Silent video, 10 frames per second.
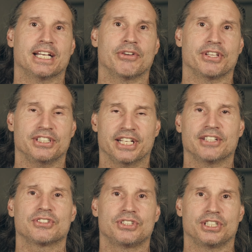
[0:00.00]
down the
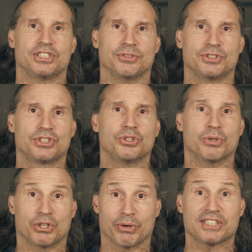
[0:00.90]
denser tissues
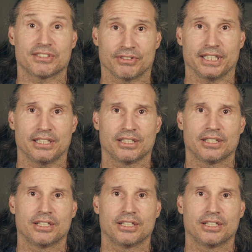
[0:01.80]
too aggressively,